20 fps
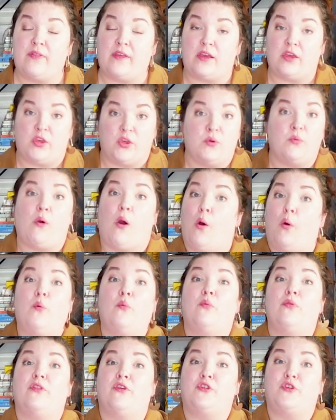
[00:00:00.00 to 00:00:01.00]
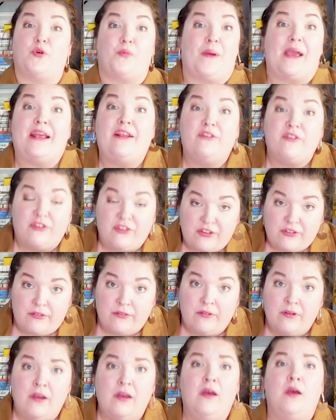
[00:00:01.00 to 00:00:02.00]
that you own the domain to,
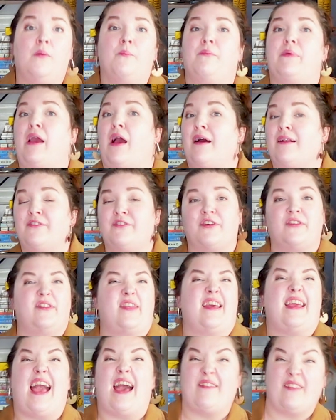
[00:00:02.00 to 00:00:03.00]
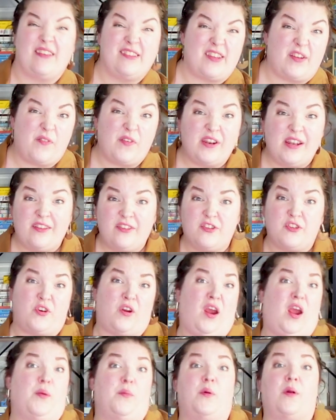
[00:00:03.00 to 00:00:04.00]
beyond just like having stuff on
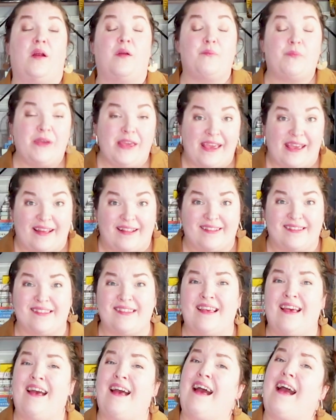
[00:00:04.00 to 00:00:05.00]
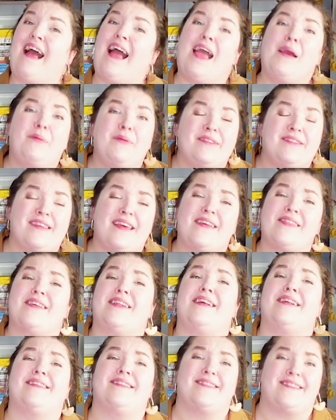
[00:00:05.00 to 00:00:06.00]
Instagram or on Behance, I would say that
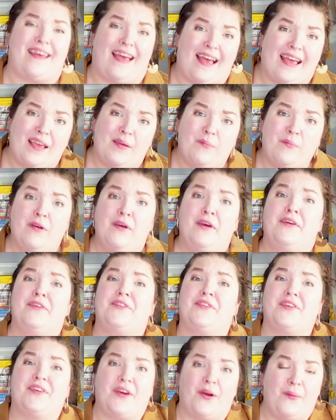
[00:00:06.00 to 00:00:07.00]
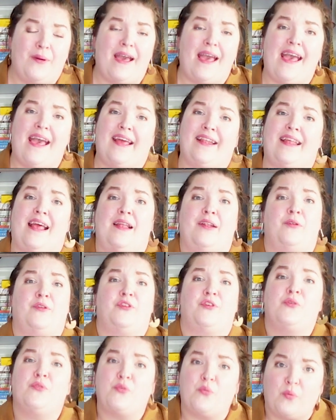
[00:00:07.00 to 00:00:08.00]
it's time to go ahead and
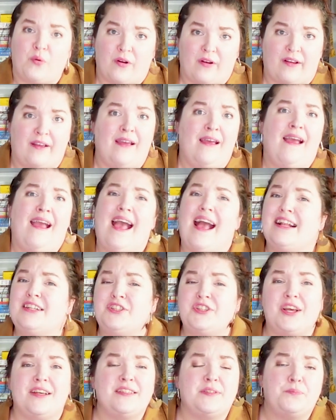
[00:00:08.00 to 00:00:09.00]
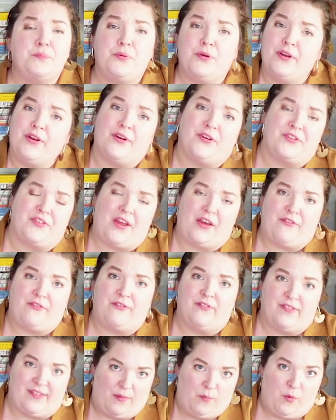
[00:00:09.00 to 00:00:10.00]
do the work and just put your stuff
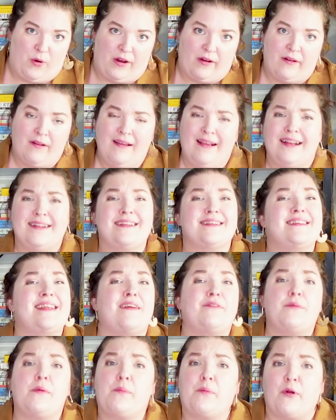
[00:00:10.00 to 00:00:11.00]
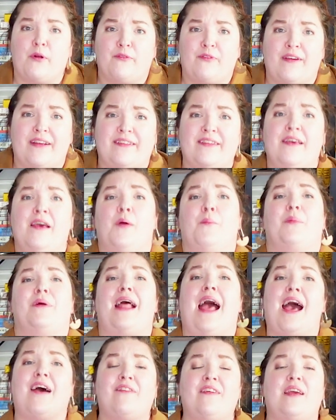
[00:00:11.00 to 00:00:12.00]
somewhere. It doesn't have to be perfect, but
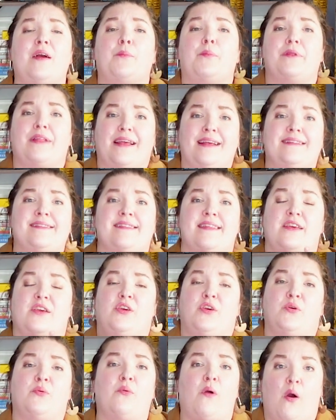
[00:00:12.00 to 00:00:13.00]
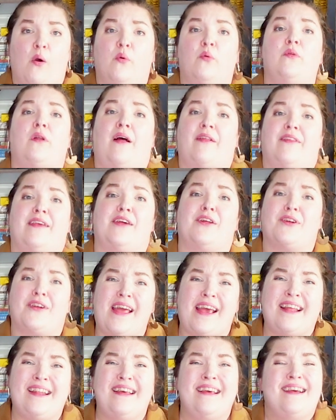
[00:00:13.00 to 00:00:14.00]
having a place that you own on the
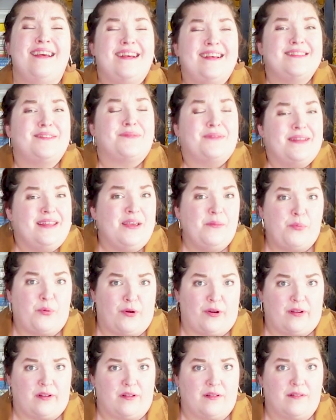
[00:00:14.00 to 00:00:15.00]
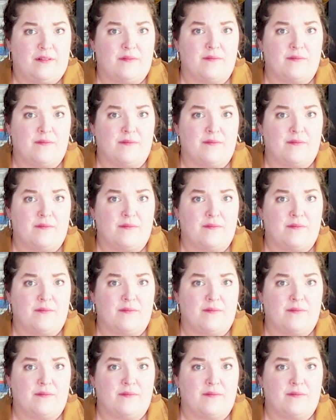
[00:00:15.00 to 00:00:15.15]
internet is really important.